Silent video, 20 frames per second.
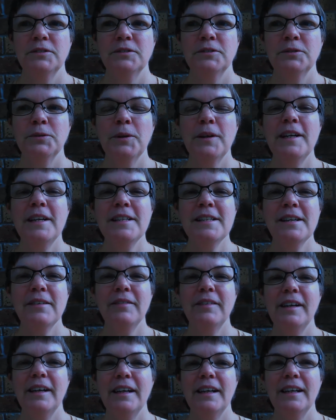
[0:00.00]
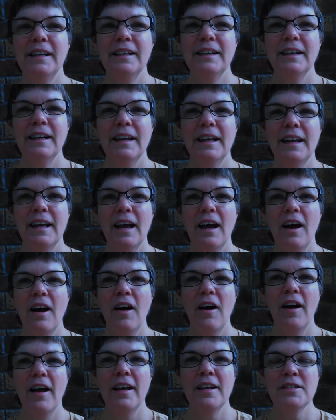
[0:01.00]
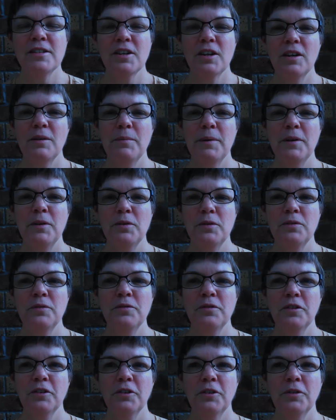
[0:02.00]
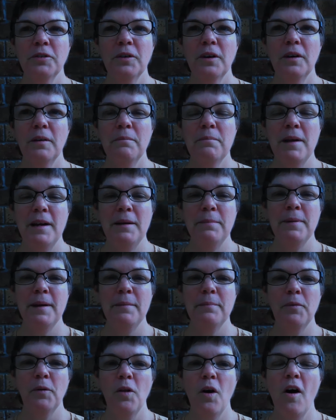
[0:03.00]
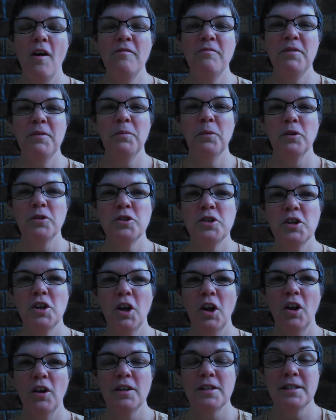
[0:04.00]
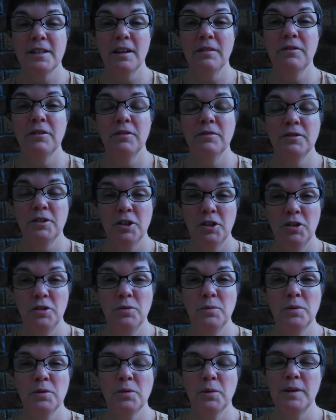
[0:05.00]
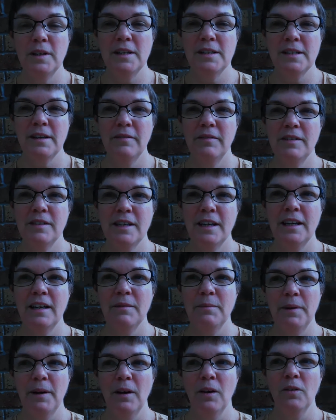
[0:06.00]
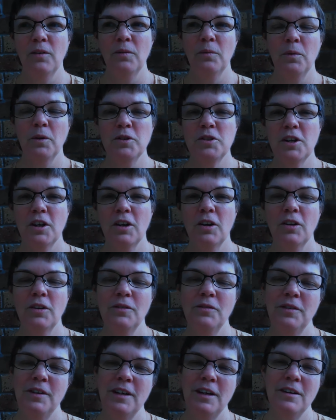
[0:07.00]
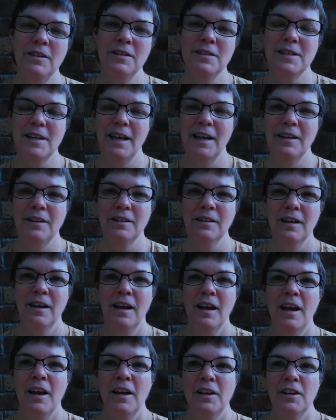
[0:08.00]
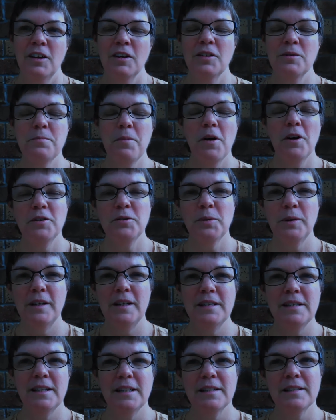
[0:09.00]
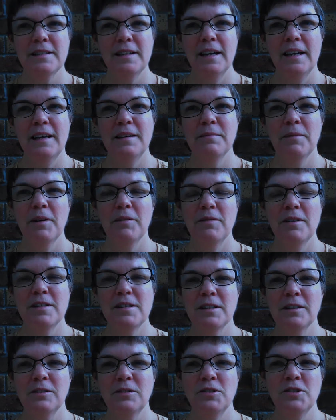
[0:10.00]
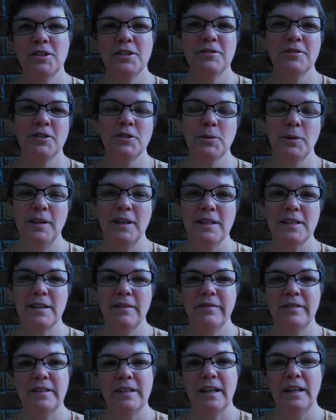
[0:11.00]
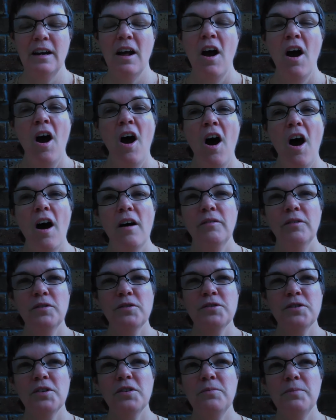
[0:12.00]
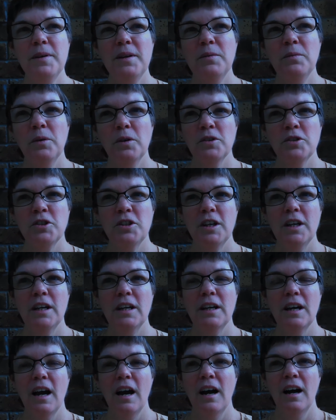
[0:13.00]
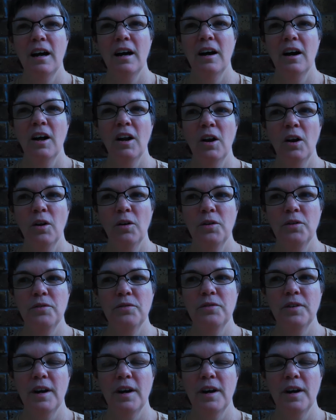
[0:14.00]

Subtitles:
2017 is going to be good for many people. I've been watching a lot of stuff to do with 2017. I've been watching a lot of videos saying, you know, goodbye 2016, my resolutions for 2017. I've also been watching a lot of